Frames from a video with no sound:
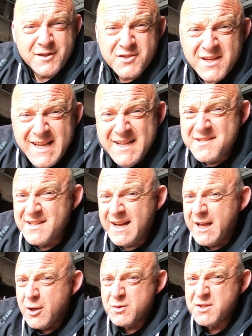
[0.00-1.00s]
So
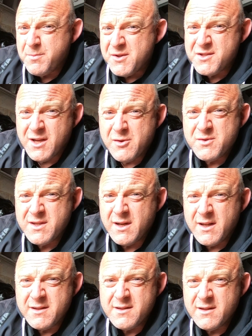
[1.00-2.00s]
yesterday I was supposed to go into
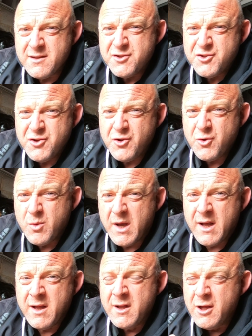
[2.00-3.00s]
London to
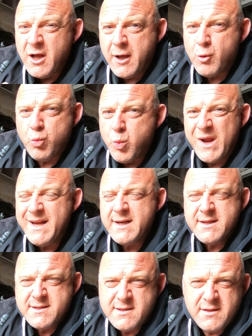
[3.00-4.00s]
uh, uh,
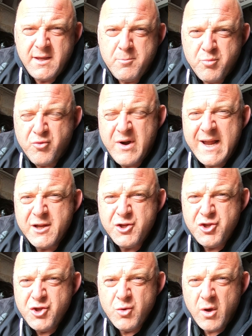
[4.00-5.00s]
witness the
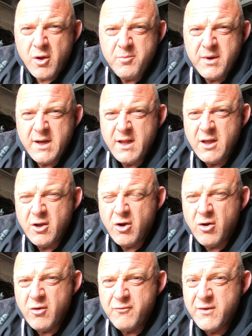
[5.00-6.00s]
brand new opening
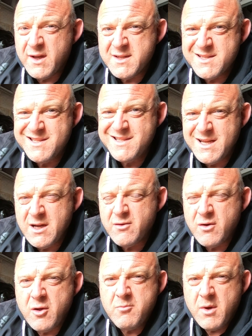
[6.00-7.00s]
of uh,
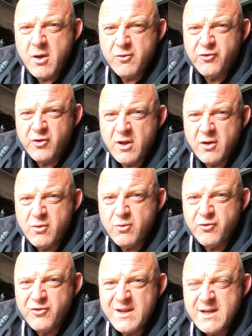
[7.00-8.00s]
Zero
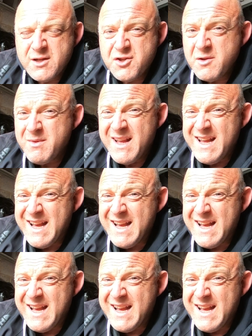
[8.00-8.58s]
Motorcycles dealership